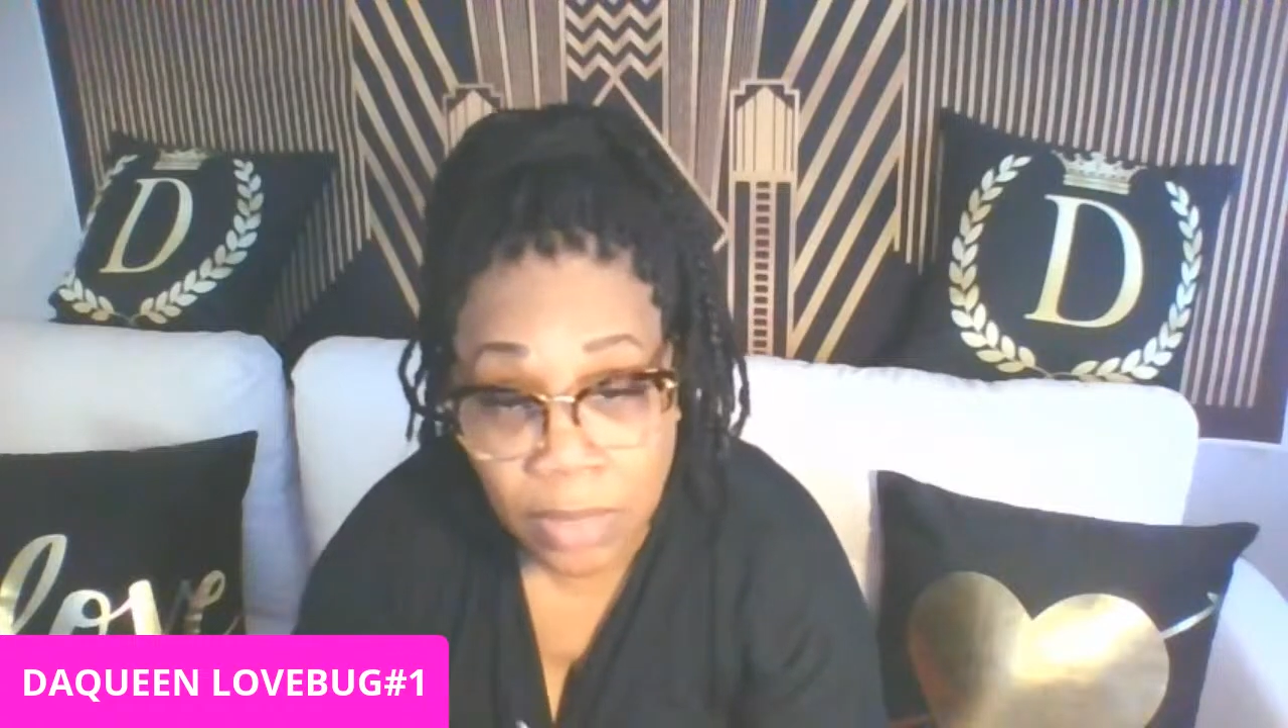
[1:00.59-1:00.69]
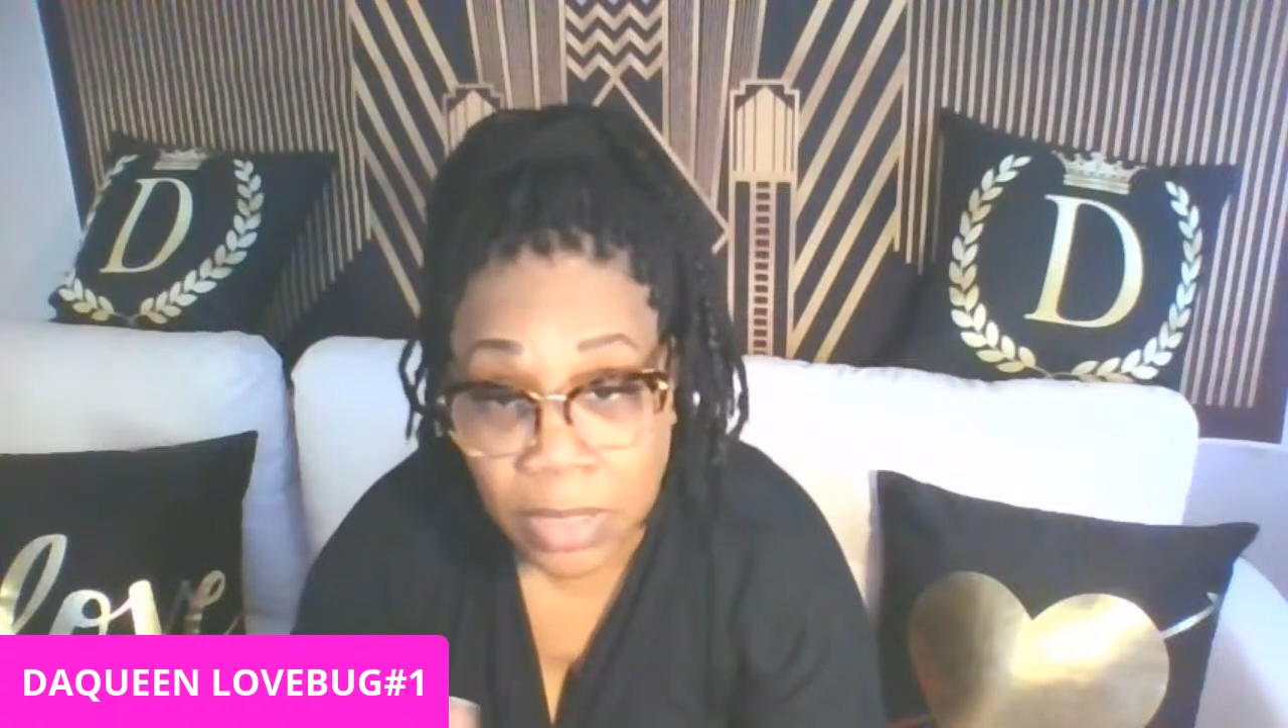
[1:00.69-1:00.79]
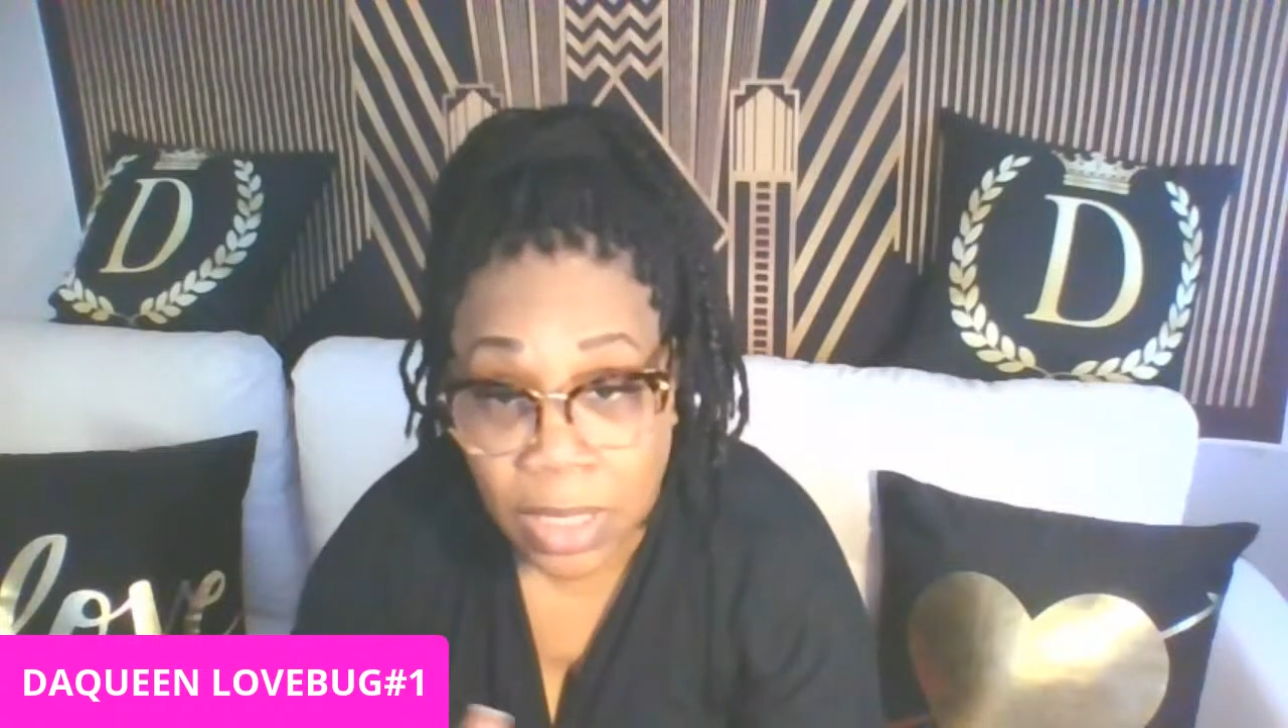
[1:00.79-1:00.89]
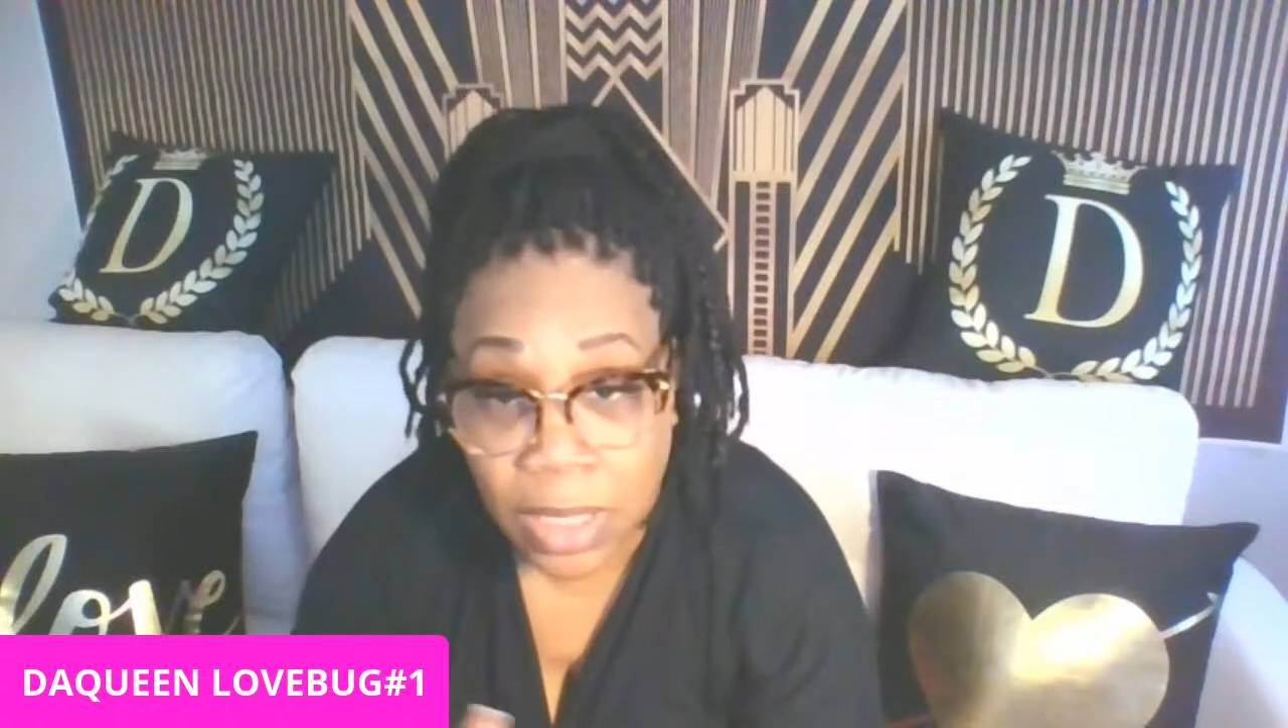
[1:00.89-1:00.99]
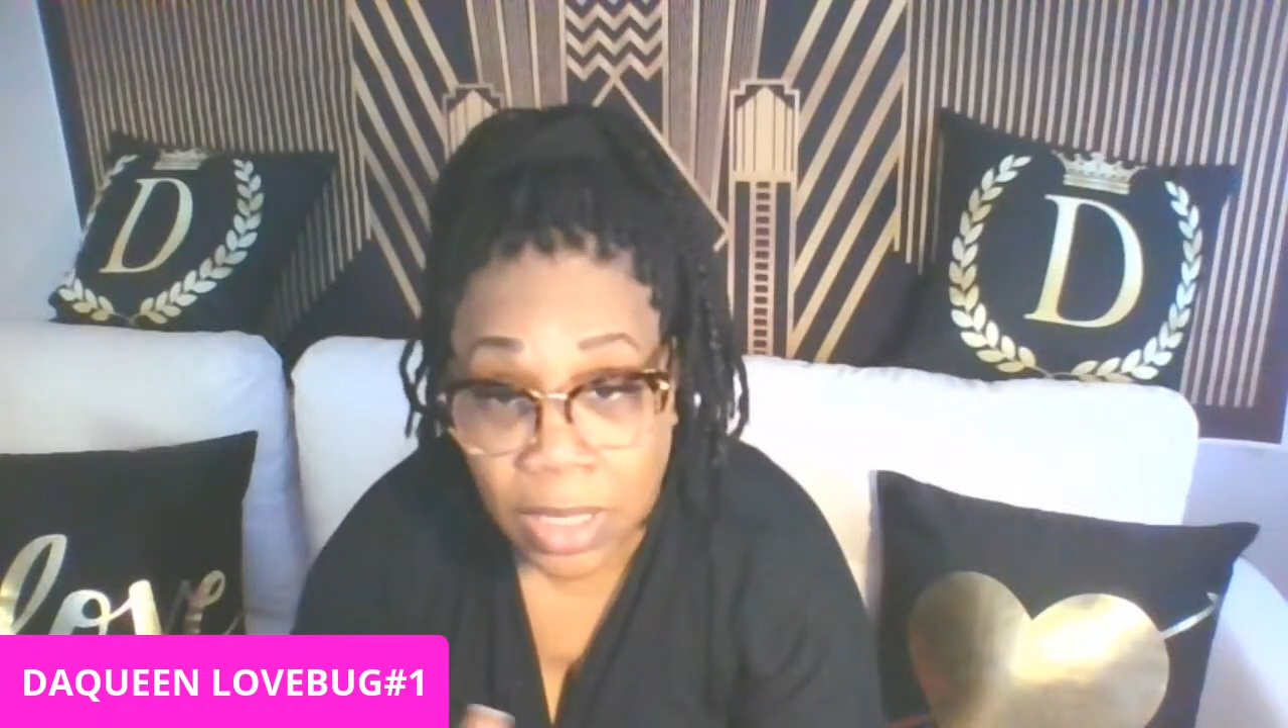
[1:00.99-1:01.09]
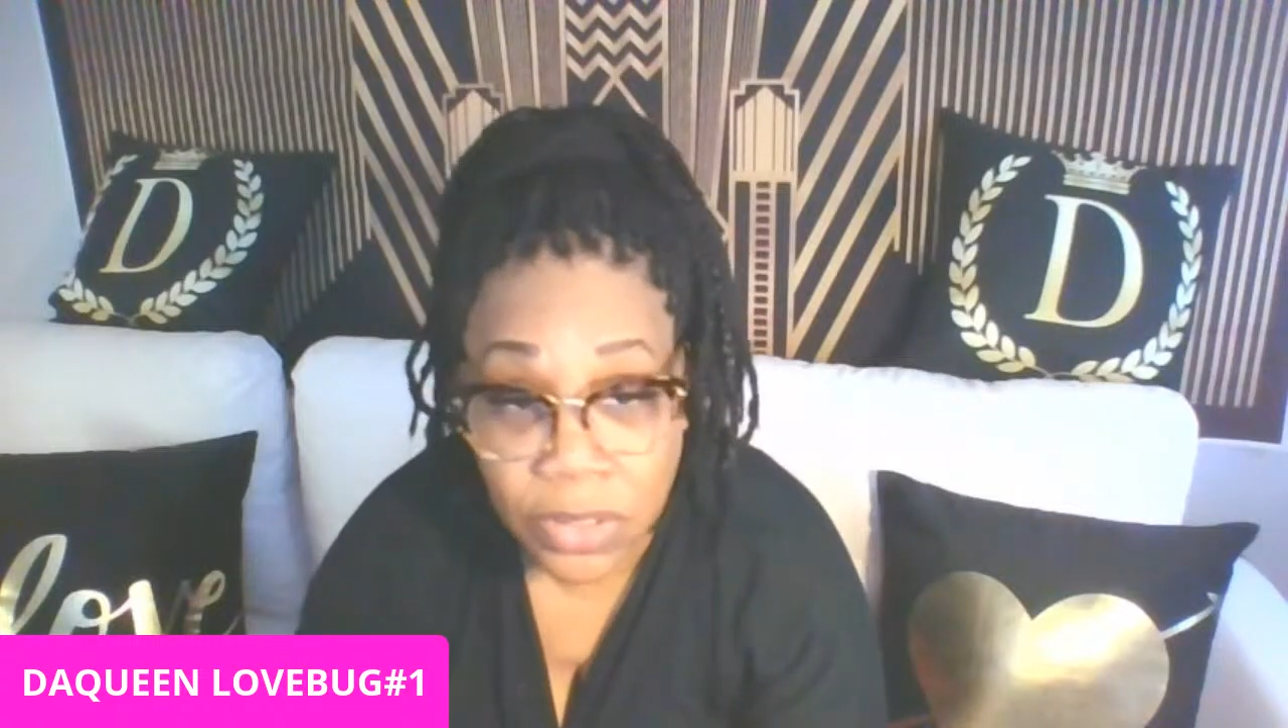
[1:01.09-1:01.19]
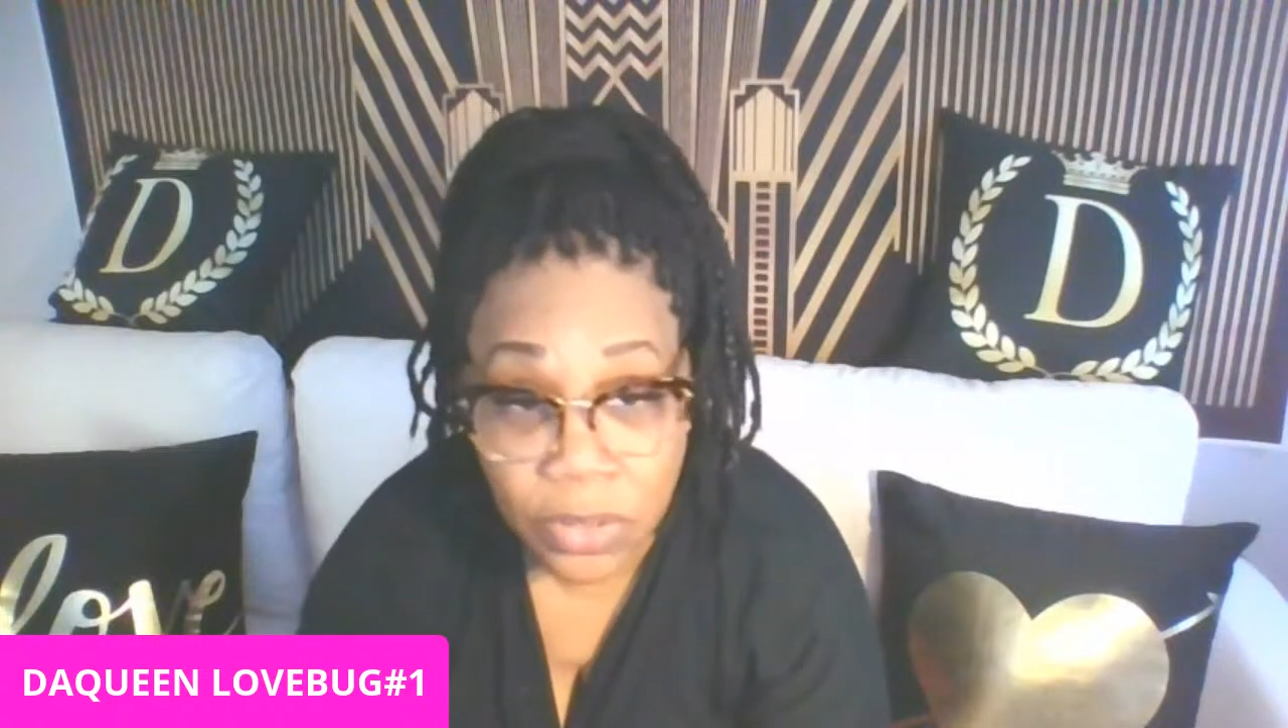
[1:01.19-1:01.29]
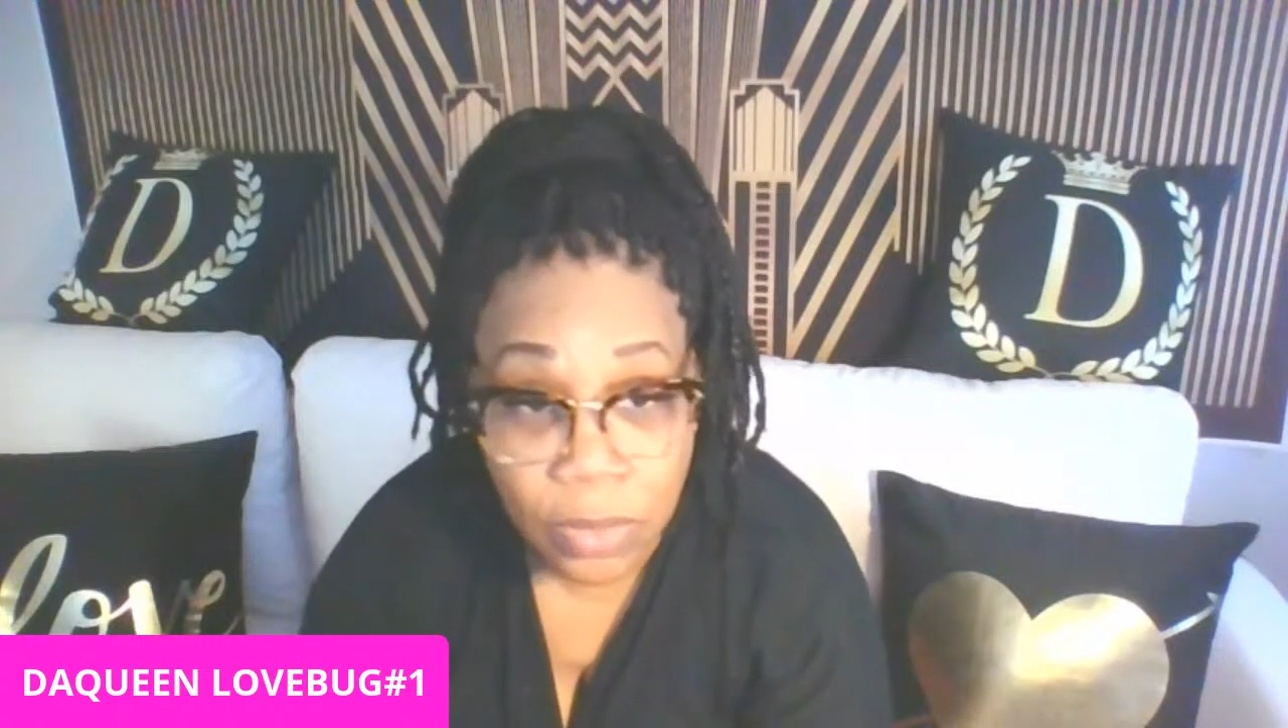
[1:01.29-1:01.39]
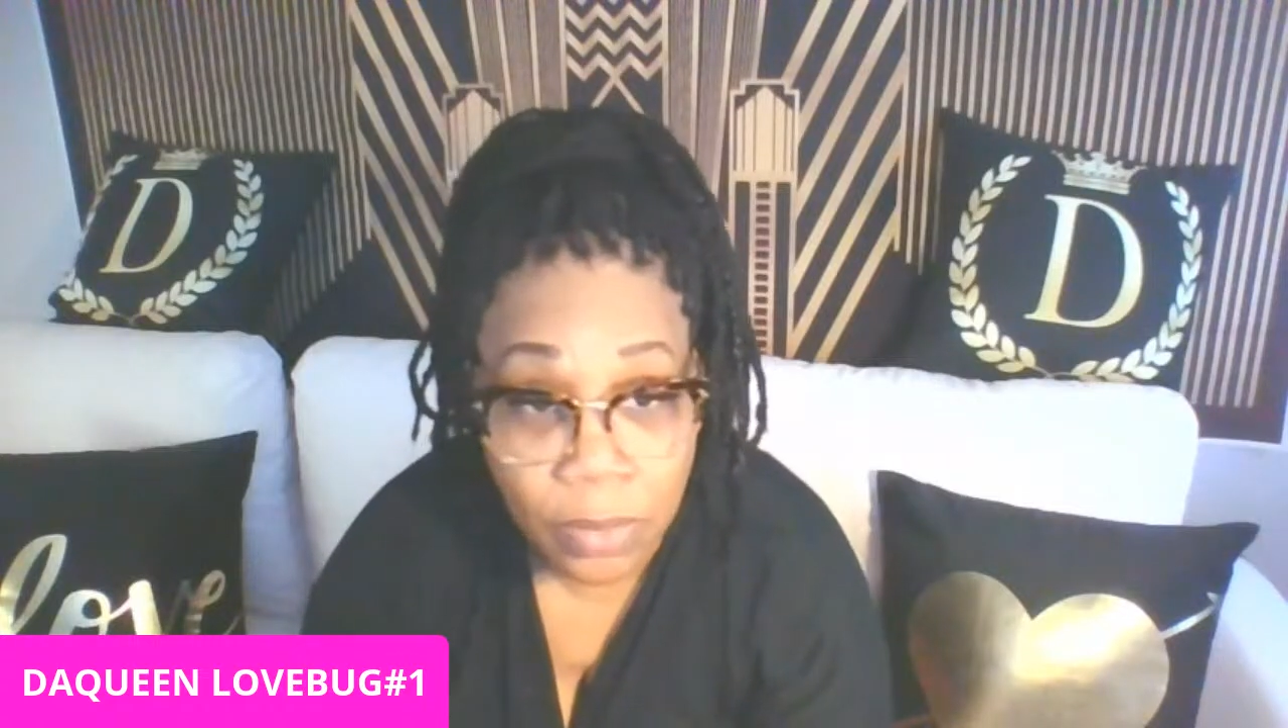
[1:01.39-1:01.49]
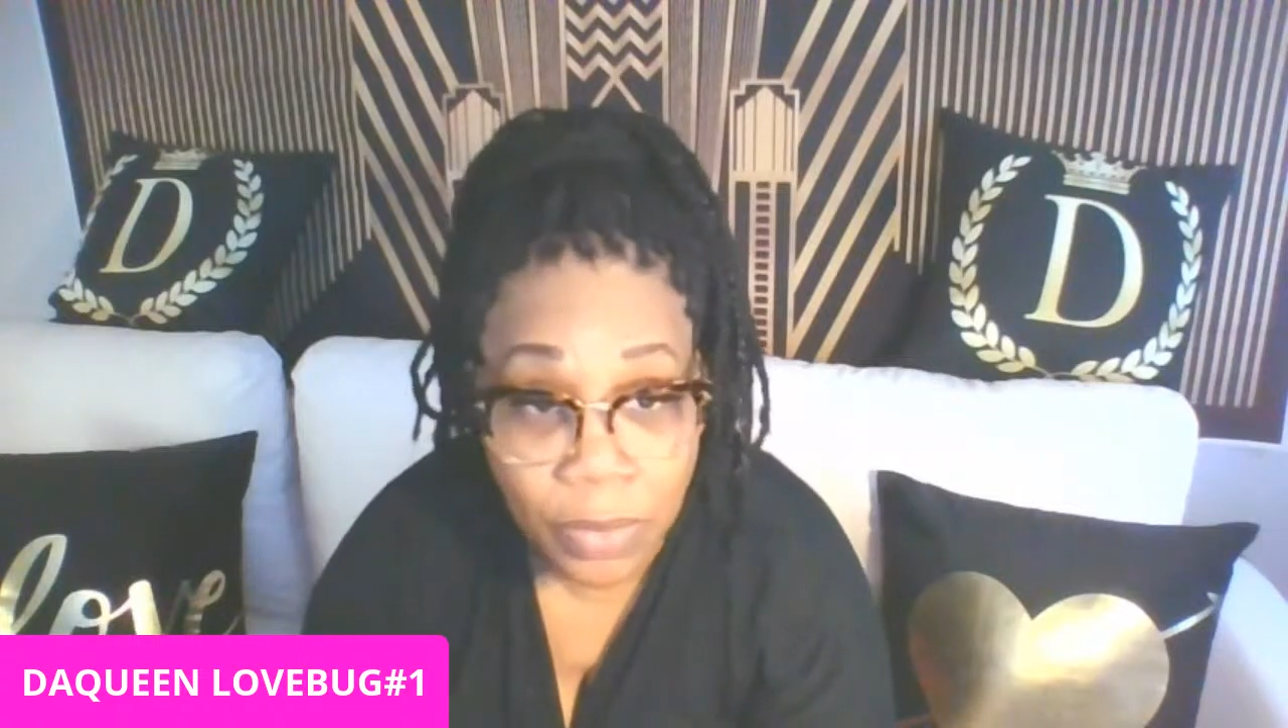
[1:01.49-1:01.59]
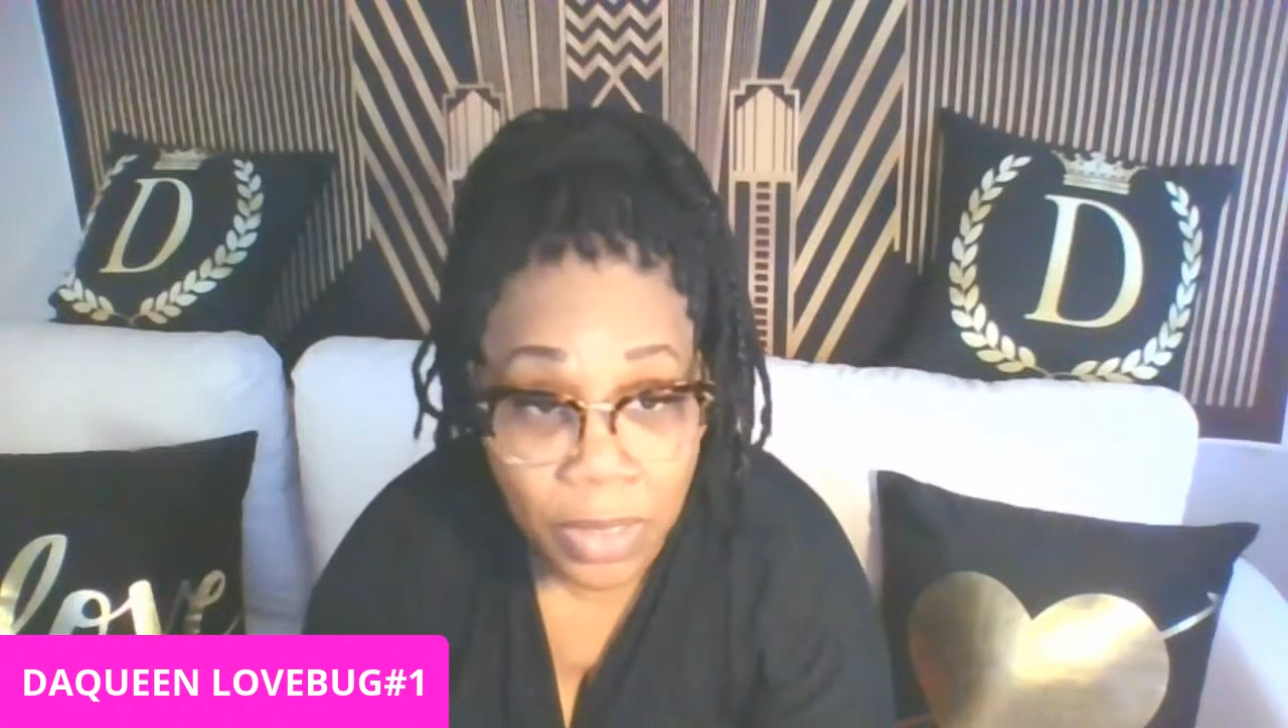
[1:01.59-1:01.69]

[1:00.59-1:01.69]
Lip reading: I was doing, but